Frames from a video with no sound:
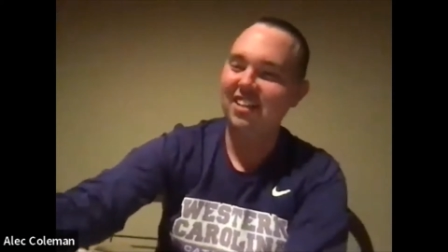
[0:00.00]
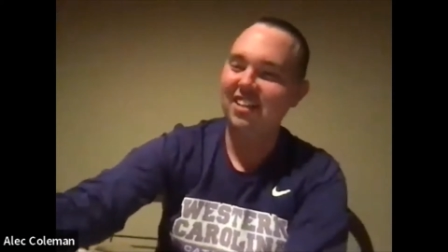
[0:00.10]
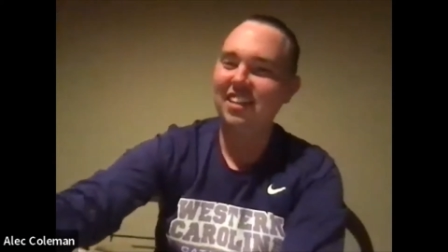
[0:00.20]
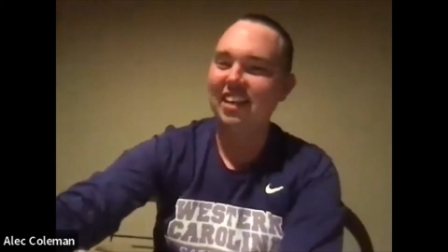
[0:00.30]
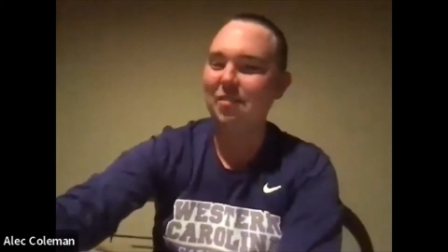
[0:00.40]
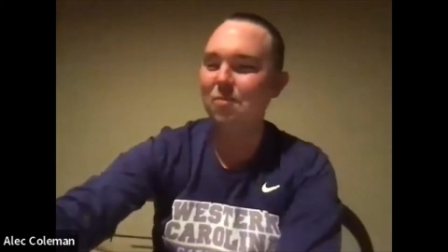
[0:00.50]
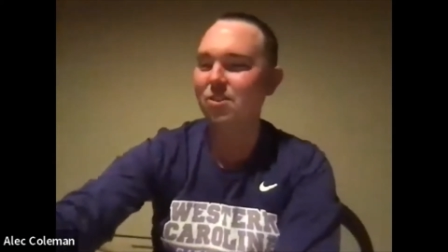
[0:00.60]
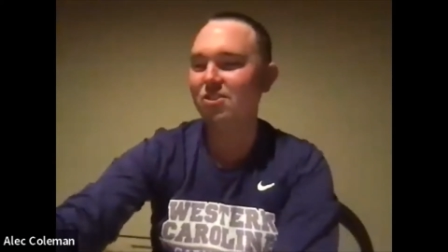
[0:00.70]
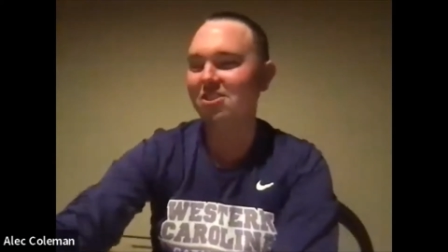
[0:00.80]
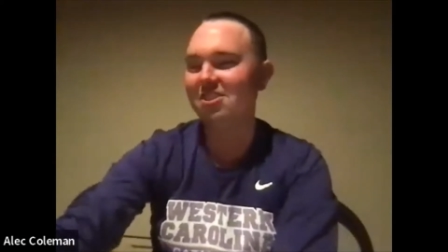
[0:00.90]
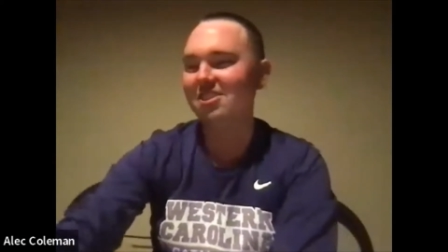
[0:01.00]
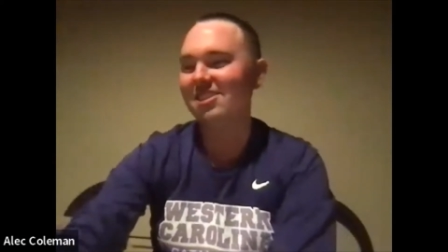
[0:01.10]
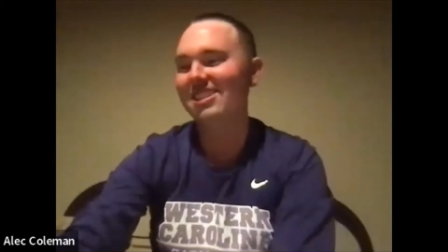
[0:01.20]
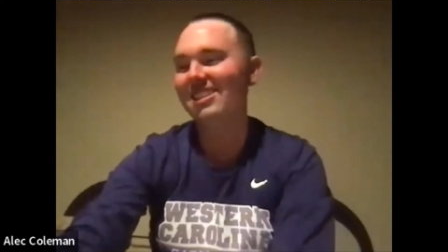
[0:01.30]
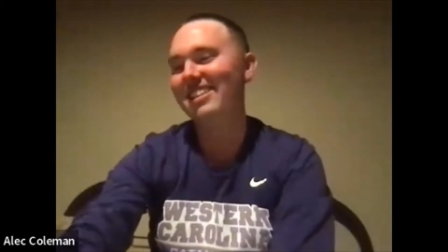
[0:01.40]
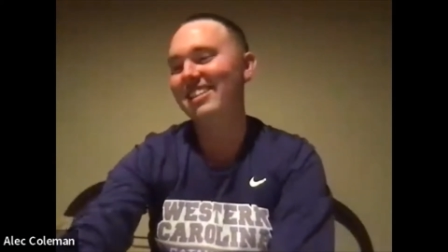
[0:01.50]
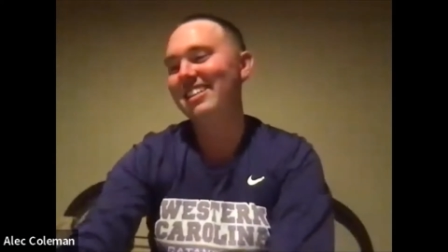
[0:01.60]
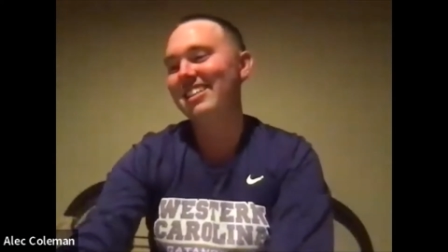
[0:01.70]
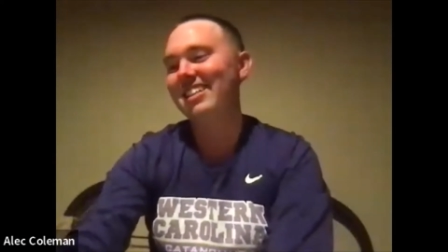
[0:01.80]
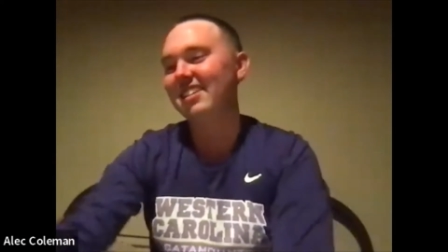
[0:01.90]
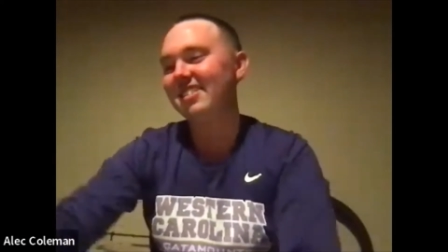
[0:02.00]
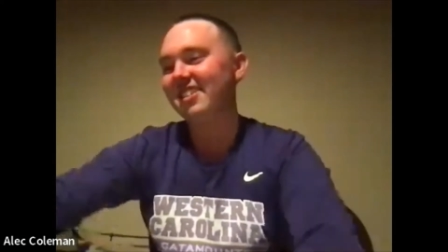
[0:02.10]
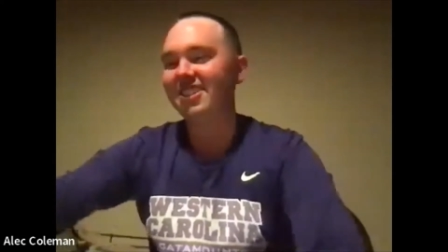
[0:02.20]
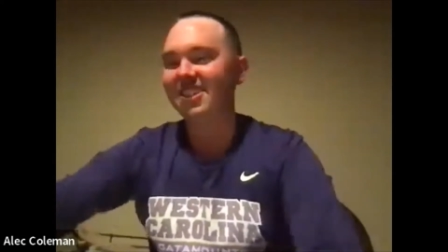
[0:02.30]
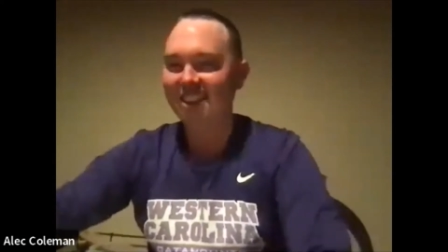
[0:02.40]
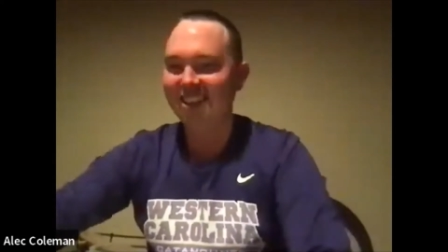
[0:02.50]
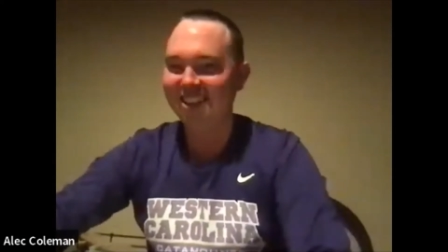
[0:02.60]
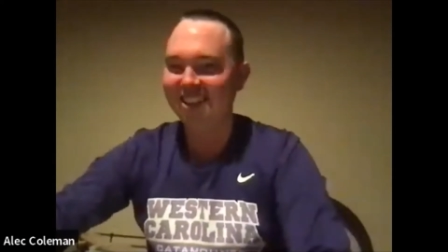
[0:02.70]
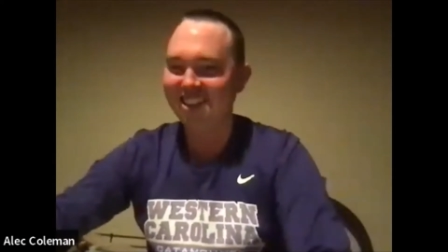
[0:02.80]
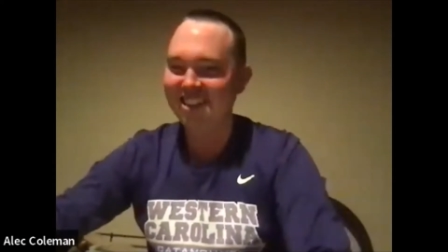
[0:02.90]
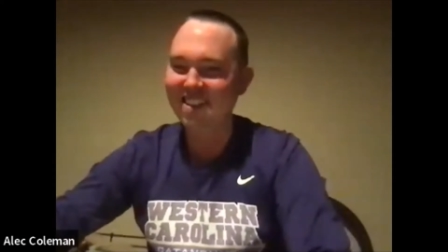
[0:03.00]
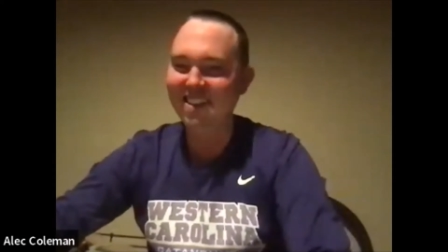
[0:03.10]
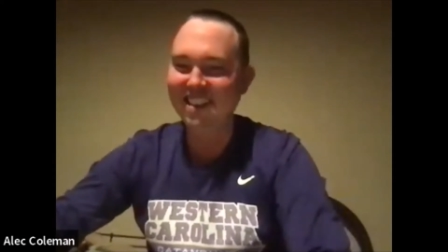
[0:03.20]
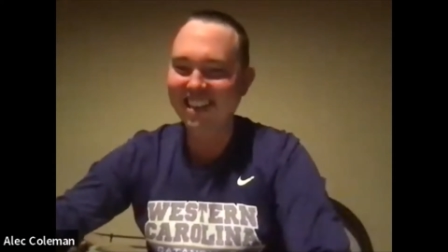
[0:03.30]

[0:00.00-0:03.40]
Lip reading: well, we got 8 more holes. I said, okay.